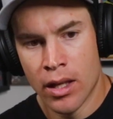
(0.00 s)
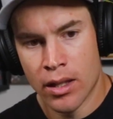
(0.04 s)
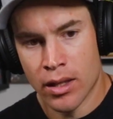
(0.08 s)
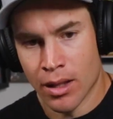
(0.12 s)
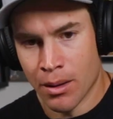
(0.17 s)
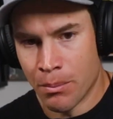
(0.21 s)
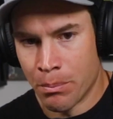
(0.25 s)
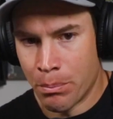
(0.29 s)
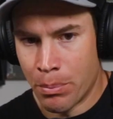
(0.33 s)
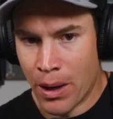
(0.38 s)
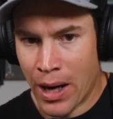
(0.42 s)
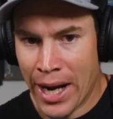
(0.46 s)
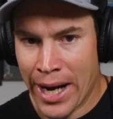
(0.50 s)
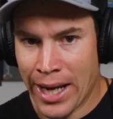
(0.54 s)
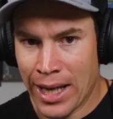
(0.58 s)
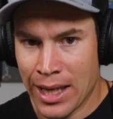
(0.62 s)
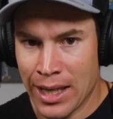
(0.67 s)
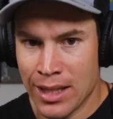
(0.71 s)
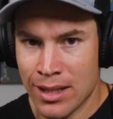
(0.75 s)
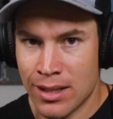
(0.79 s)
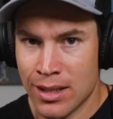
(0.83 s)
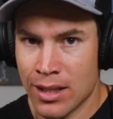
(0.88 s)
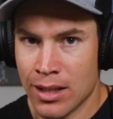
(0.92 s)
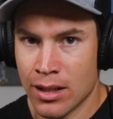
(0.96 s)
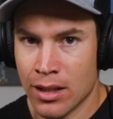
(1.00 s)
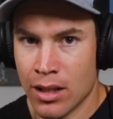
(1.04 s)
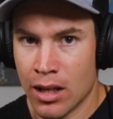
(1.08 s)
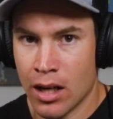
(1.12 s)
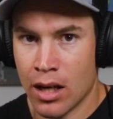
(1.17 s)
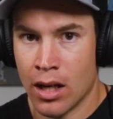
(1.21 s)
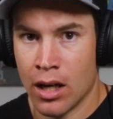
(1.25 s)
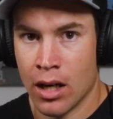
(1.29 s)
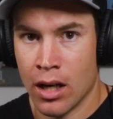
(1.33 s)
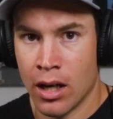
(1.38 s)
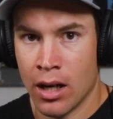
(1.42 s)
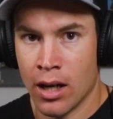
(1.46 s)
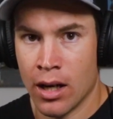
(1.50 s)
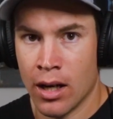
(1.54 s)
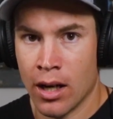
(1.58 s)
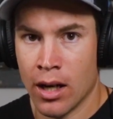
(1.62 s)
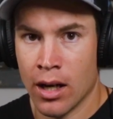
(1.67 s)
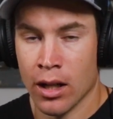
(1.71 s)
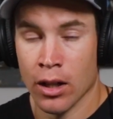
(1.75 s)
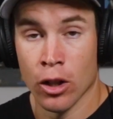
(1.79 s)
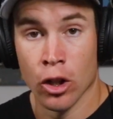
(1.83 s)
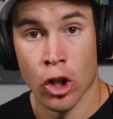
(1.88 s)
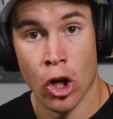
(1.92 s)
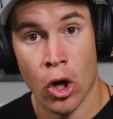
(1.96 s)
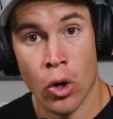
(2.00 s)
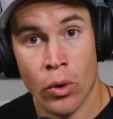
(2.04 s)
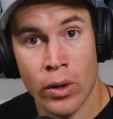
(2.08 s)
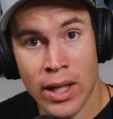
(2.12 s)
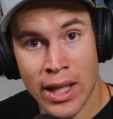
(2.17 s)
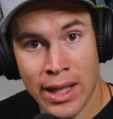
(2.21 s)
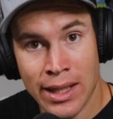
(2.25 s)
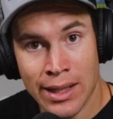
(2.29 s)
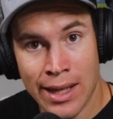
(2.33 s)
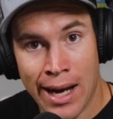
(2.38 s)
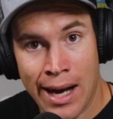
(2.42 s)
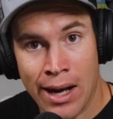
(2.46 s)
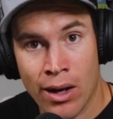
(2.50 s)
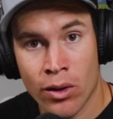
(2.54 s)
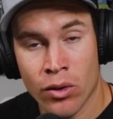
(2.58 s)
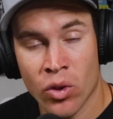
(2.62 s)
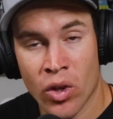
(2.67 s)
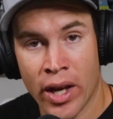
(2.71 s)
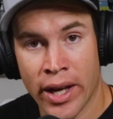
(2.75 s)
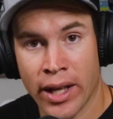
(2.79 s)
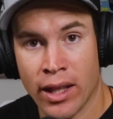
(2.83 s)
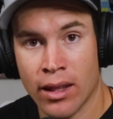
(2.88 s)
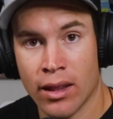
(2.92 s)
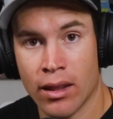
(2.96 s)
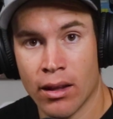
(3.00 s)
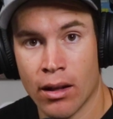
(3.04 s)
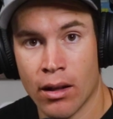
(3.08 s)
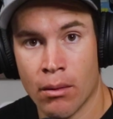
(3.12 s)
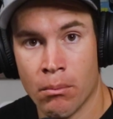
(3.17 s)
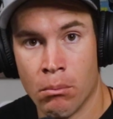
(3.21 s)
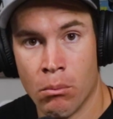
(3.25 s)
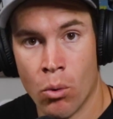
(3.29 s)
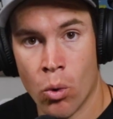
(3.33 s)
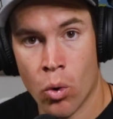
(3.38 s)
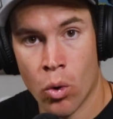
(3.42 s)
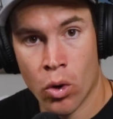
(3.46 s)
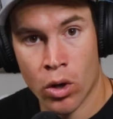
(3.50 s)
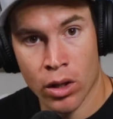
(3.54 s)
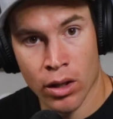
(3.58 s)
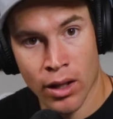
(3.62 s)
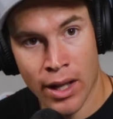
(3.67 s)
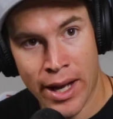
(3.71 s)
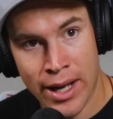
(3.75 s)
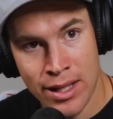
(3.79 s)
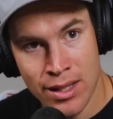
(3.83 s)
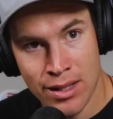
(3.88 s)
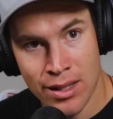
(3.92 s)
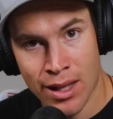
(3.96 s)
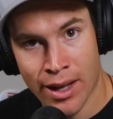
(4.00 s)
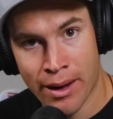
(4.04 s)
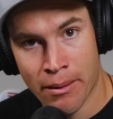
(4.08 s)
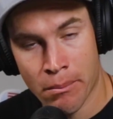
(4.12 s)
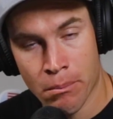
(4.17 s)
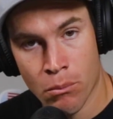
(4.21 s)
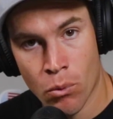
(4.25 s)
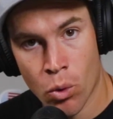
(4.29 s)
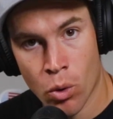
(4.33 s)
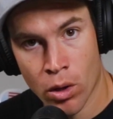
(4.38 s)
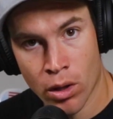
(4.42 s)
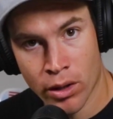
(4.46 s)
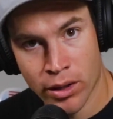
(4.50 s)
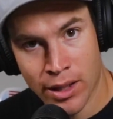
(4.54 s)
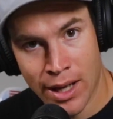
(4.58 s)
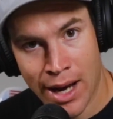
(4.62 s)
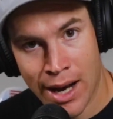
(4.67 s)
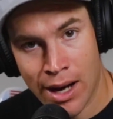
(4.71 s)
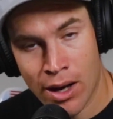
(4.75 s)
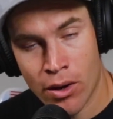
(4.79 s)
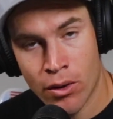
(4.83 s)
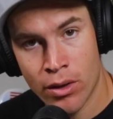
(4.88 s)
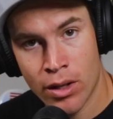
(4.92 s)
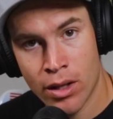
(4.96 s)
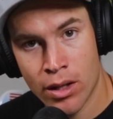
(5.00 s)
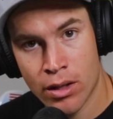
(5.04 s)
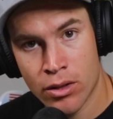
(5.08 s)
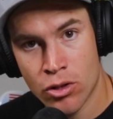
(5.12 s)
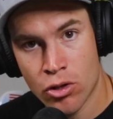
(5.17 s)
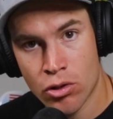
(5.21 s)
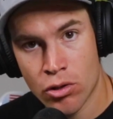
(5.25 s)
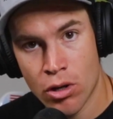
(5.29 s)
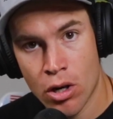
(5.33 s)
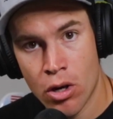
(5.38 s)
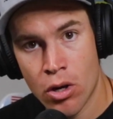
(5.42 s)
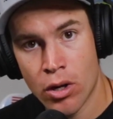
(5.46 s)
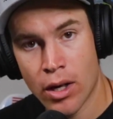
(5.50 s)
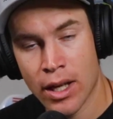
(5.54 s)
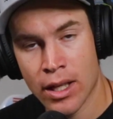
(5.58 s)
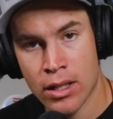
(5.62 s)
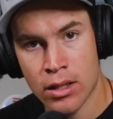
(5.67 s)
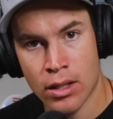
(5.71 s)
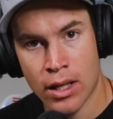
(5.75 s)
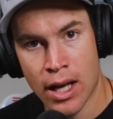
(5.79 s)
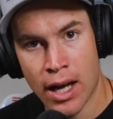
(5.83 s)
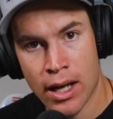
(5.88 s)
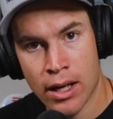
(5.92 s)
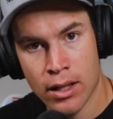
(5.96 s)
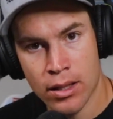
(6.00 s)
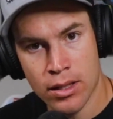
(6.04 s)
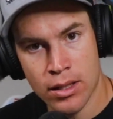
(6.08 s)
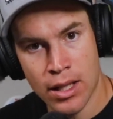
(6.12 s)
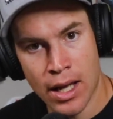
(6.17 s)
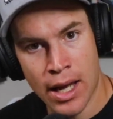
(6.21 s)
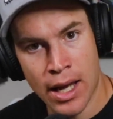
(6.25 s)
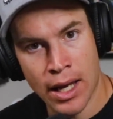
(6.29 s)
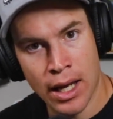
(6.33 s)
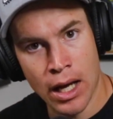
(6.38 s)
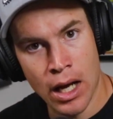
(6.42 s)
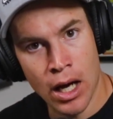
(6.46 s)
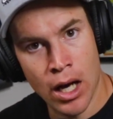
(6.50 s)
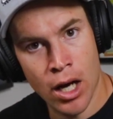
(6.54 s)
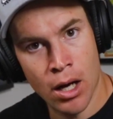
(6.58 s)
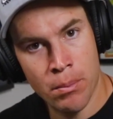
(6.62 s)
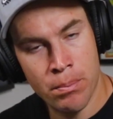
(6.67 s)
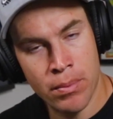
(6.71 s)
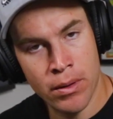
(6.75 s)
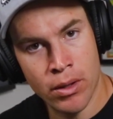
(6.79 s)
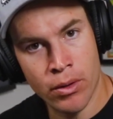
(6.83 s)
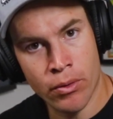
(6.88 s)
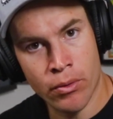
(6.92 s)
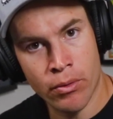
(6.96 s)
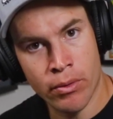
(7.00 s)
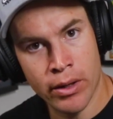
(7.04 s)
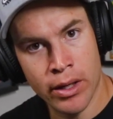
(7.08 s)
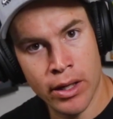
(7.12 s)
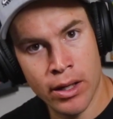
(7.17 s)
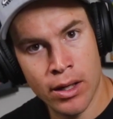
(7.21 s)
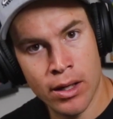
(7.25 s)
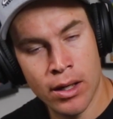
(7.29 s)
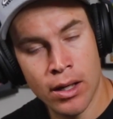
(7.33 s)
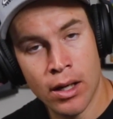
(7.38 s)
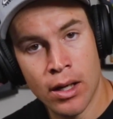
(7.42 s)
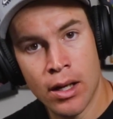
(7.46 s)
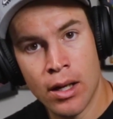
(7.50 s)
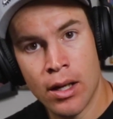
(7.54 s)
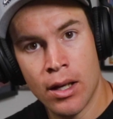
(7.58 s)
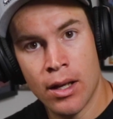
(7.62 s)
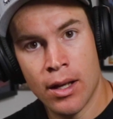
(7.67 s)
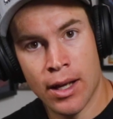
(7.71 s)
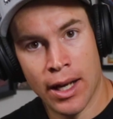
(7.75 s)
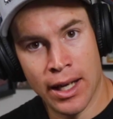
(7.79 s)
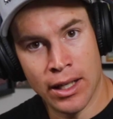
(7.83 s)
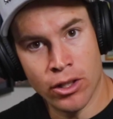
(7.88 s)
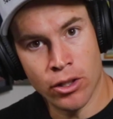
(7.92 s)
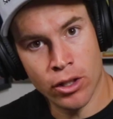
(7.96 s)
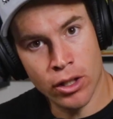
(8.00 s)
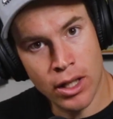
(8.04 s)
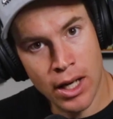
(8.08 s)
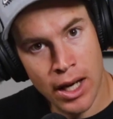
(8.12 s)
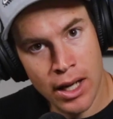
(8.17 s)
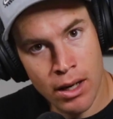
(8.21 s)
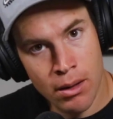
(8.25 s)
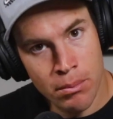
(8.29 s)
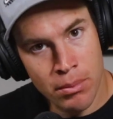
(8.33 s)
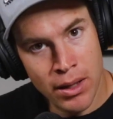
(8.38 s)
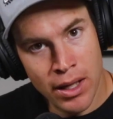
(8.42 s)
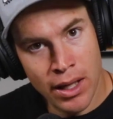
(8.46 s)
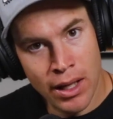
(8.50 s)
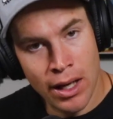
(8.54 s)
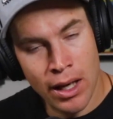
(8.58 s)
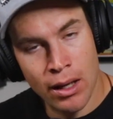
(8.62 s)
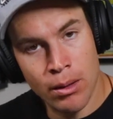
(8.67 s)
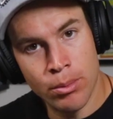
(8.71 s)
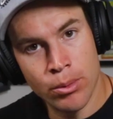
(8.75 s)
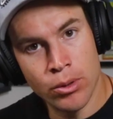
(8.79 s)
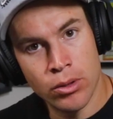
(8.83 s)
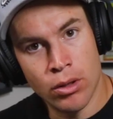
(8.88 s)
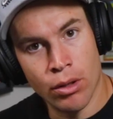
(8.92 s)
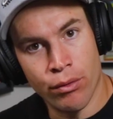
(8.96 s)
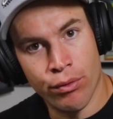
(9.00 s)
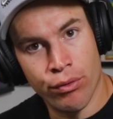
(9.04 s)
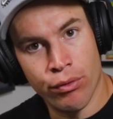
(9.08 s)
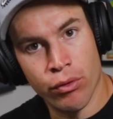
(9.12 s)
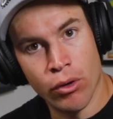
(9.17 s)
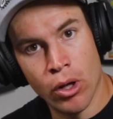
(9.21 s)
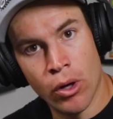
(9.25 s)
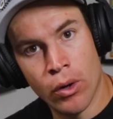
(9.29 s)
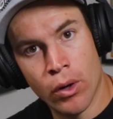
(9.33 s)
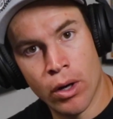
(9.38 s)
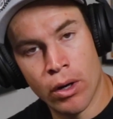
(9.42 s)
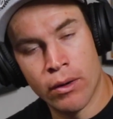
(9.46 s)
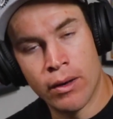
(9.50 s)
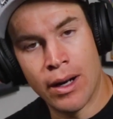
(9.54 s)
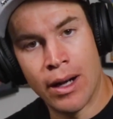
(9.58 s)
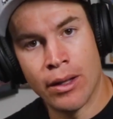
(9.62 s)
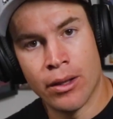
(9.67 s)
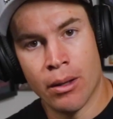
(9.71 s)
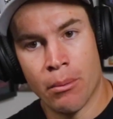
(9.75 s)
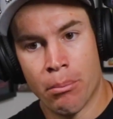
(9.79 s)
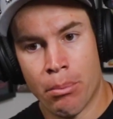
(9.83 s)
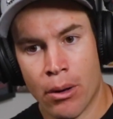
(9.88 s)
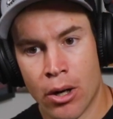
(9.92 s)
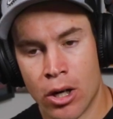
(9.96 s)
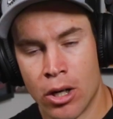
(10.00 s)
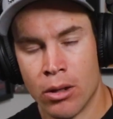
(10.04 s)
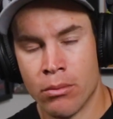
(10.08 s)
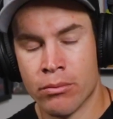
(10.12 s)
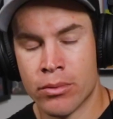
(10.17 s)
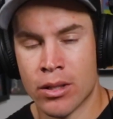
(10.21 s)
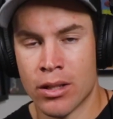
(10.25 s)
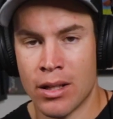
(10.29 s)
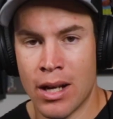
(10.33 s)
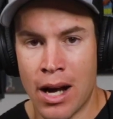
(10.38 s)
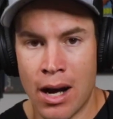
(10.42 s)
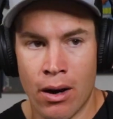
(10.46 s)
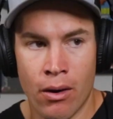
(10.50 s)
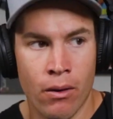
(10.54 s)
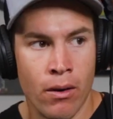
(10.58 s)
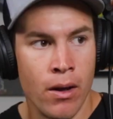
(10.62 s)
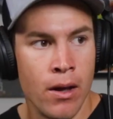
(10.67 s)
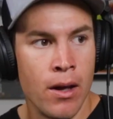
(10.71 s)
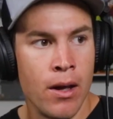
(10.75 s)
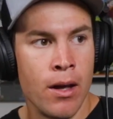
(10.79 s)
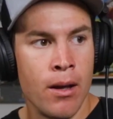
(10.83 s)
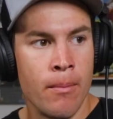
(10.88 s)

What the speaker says: The bike isn't loading down, like more or less like more down in the stroke. It's kind of staying up in the rear, and you're kind of being able to float around the berms. Now,